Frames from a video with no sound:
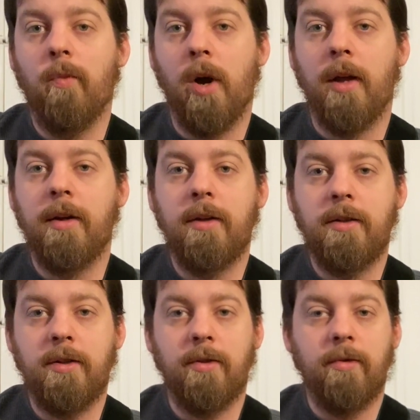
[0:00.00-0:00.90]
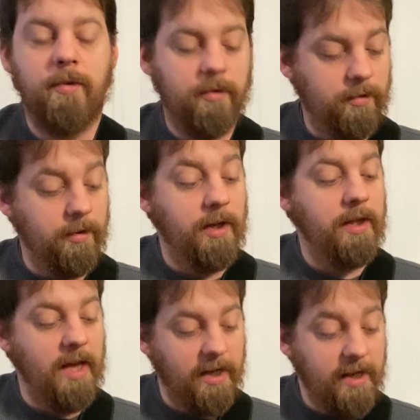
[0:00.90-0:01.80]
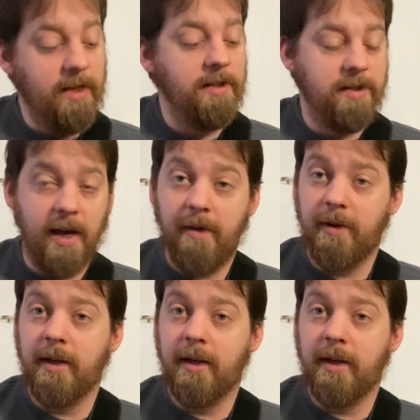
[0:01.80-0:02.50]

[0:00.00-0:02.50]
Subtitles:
1, 2, 3, then E7,